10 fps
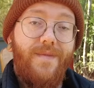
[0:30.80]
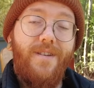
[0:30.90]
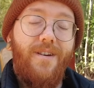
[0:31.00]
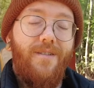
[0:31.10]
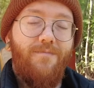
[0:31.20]

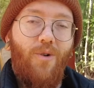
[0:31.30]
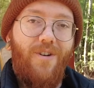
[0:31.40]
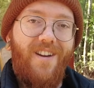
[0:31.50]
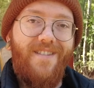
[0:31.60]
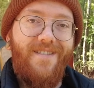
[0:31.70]
Good
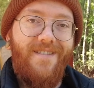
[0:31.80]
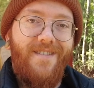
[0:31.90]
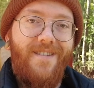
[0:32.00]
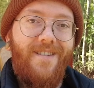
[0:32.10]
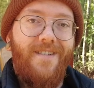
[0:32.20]
morning.
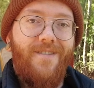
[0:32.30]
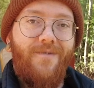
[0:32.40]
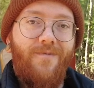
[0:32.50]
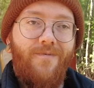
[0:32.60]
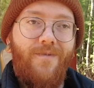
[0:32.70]

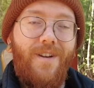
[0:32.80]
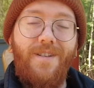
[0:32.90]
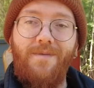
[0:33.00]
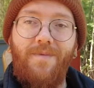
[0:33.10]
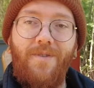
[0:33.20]
It
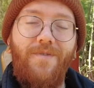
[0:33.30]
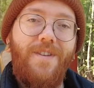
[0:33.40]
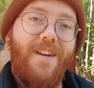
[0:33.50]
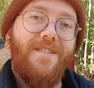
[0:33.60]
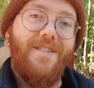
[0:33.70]
is a beautiful
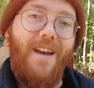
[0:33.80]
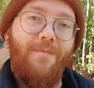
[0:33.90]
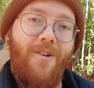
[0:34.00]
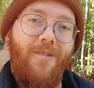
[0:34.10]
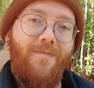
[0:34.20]
day in
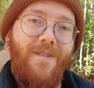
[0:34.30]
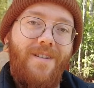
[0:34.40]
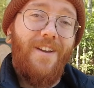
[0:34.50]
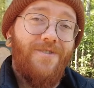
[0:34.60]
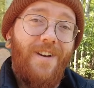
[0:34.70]
Salmon Arm.
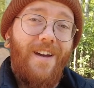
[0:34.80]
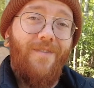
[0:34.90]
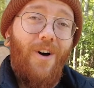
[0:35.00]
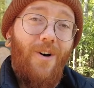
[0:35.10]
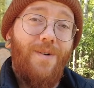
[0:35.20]
Angel and I
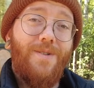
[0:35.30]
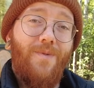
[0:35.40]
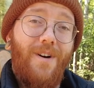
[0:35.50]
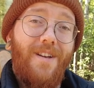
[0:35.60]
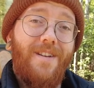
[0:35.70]
have always
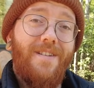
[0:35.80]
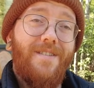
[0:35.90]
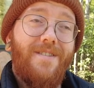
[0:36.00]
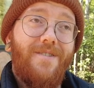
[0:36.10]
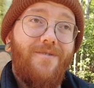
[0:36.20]
wanted
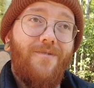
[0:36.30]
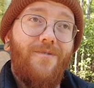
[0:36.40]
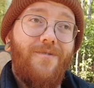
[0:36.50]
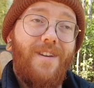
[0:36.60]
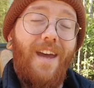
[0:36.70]
to
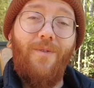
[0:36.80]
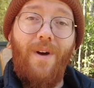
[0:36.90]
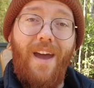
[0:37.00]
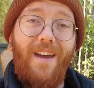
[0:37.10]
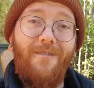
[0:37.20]
get
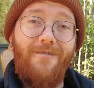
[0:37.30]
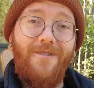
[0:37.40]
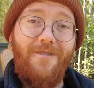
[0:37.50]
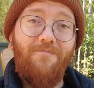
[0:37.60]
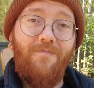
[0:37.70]
away and
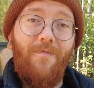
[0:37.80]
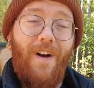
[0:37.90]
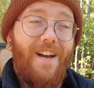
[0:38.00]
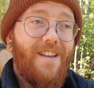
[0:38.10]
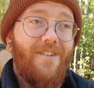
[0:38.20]
just
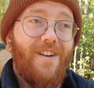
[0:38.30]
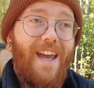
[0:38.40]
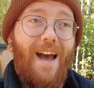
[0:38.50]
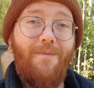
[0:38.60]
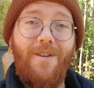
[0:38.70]
find a little
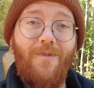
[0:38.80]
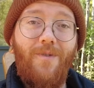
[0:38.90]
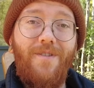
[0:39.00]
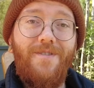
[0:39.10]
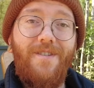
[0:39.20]
cabin in the
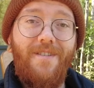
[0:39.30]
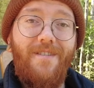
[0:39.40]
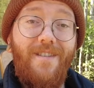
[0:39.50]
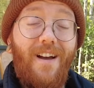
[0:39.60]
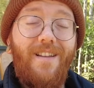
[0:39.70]
woods. And
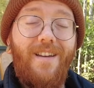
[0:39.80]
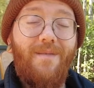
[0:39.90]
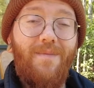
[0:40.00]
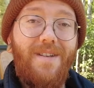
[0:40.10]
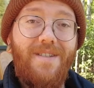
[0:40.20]
luckily
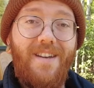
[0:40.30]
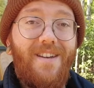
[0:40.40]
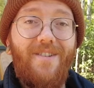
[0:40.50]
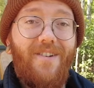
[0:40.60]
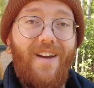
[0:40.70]
in BC,
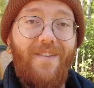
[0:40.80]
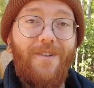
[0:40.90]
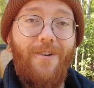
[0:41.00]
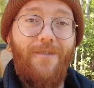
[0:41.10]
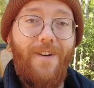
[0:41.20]
you don't have
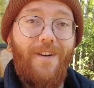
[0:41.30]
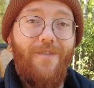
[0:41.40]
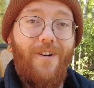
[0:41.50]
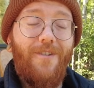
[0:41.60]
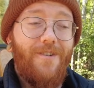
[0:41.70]
to go very
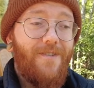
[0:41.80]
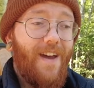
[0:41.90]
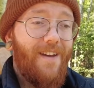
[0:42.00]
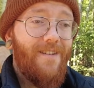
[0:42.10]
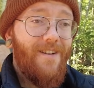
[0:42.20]
far to do
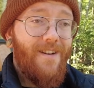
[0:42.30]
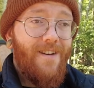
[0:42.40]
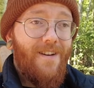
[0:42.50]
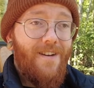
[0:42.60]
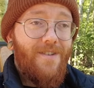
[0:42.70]
that.
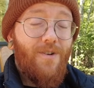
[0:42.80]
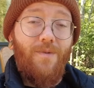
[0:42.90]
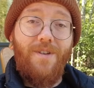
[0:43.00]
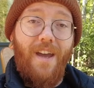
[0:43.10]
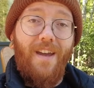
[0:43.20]
So
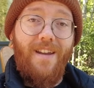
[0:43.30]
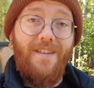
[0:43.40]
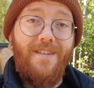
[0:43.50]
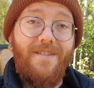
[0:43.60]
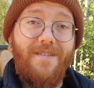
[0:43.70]
we're staying
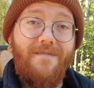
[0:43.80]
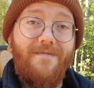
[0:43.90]
at this,